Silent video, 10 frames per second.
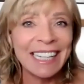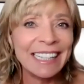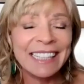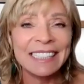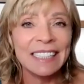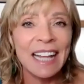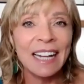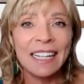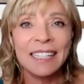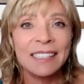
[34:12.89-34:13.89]
get this
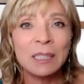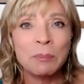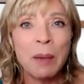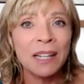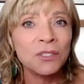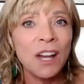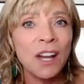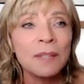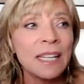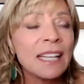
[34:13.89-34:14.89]
lighting and this
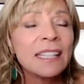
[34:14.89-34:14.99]
backdrop